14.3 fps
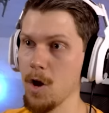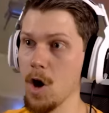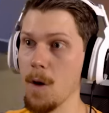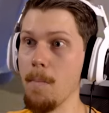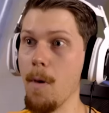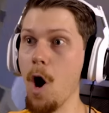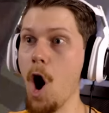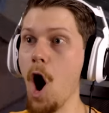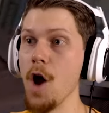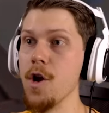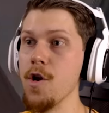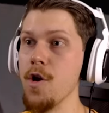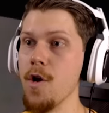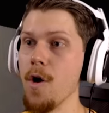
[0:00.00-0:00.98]
Come
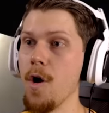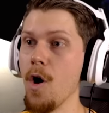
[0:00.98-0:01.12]
on.